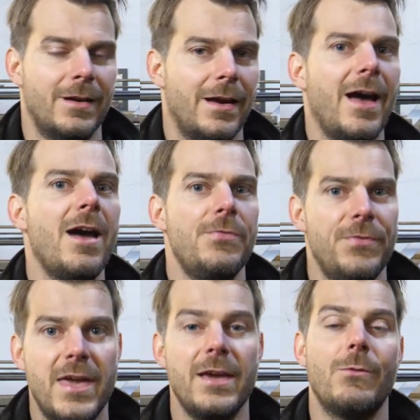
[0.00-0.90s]
I
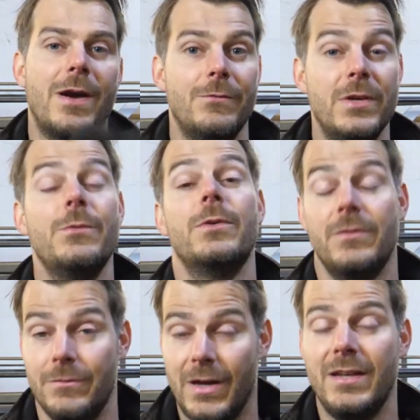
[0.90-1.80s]
think when
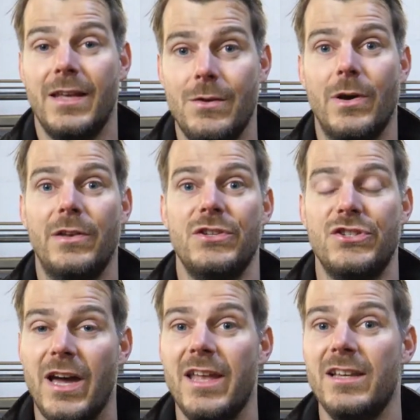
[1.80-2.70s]
they were
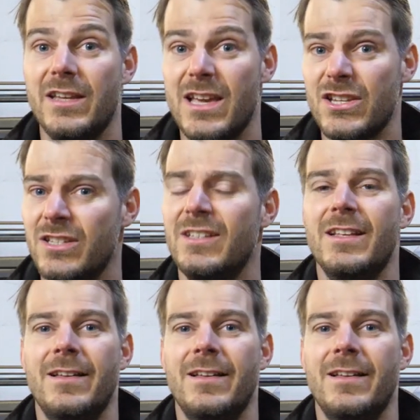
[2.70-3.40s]
designing this,